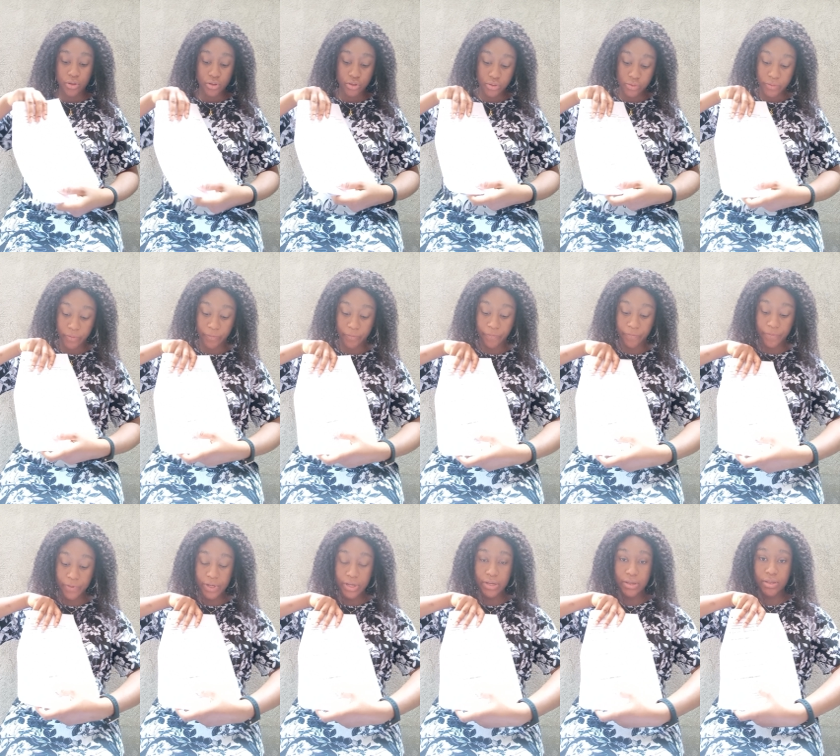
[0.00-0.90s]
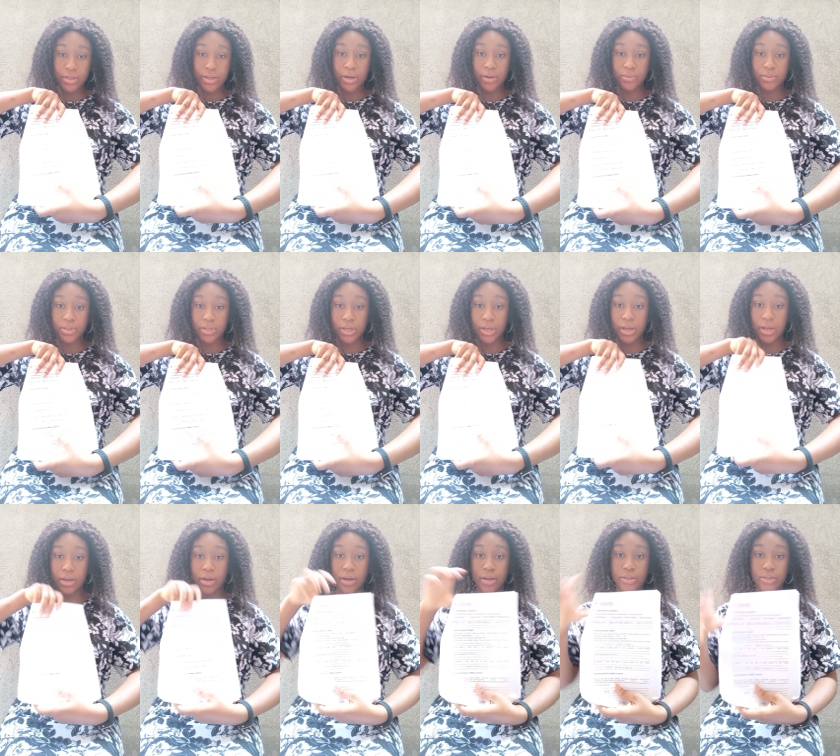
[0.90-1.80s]
you fill it out
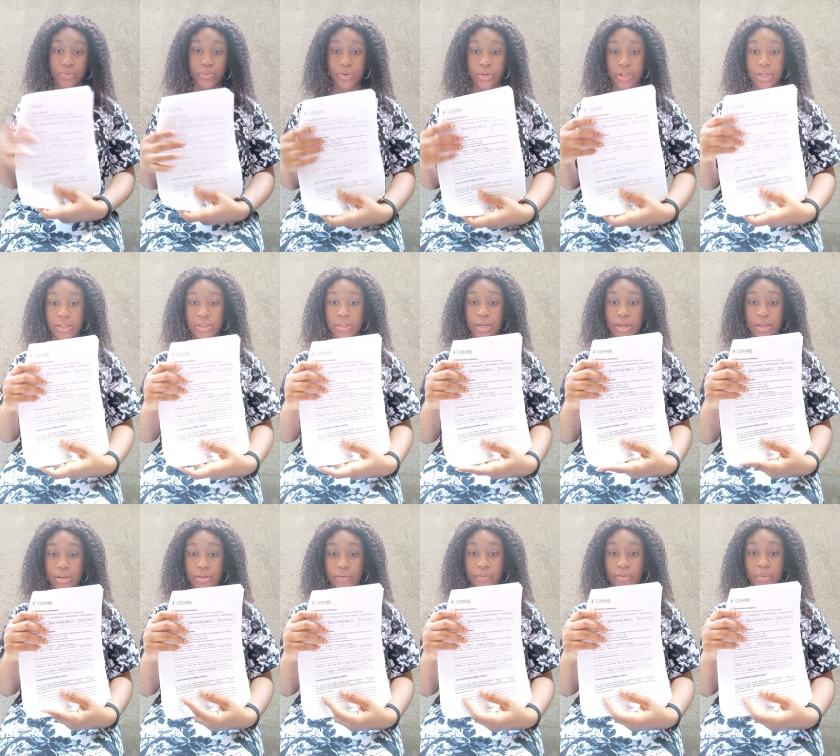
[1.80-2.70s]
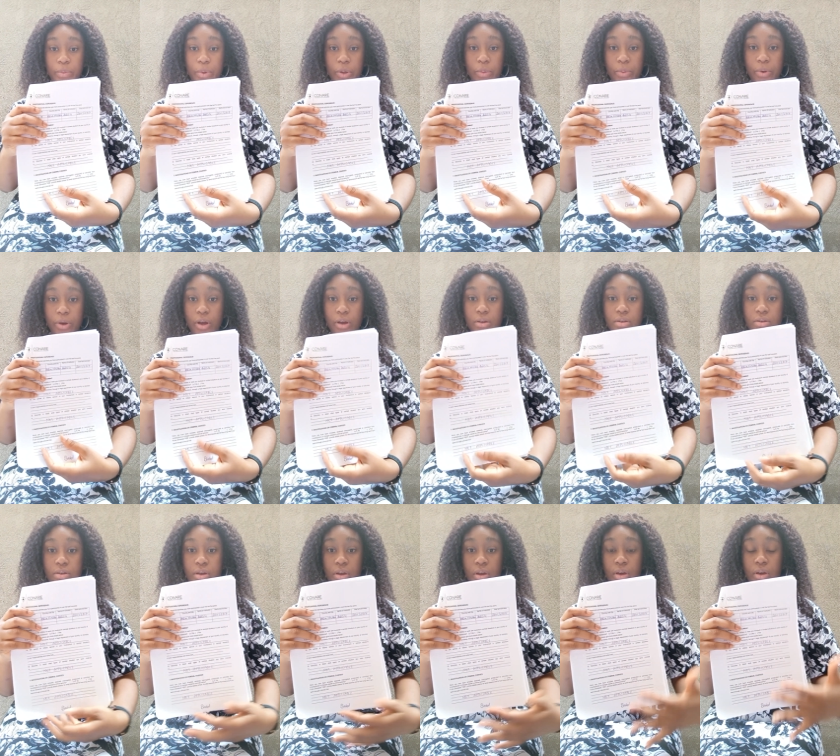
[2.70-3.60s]
here as well at the end of the paper,
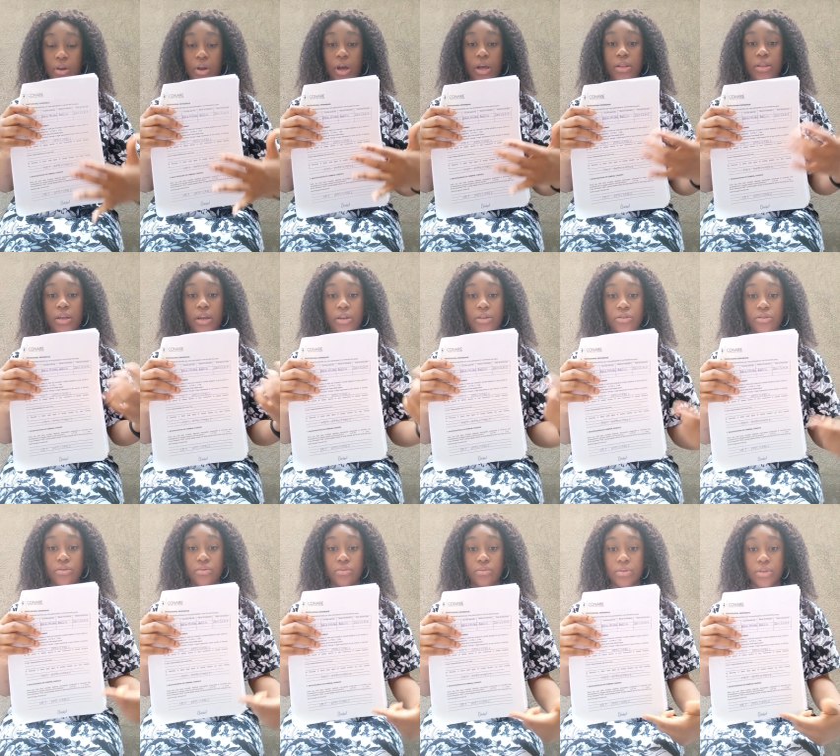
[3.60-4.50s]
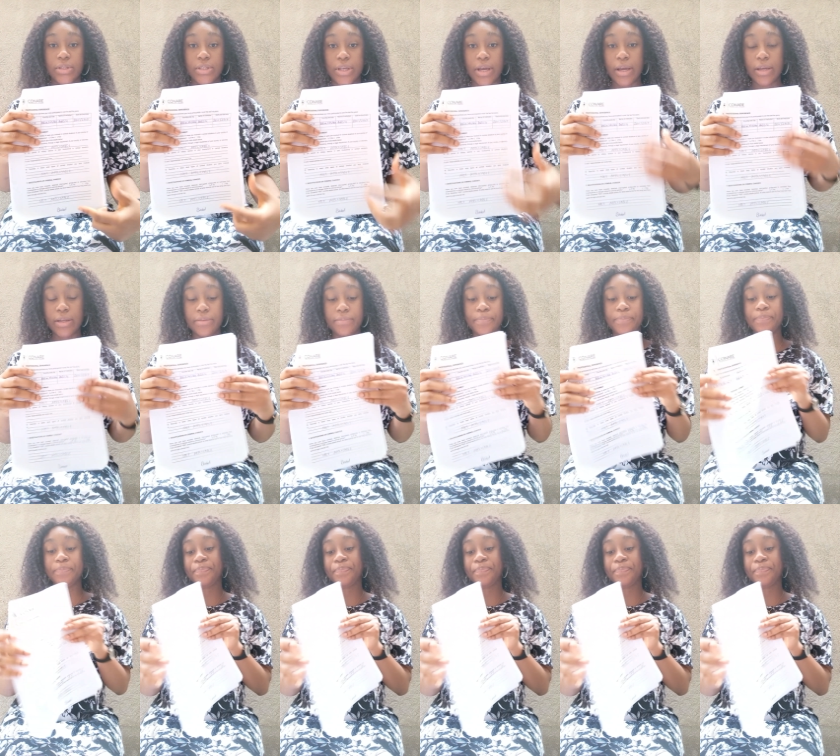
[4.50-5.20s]
and then you sign.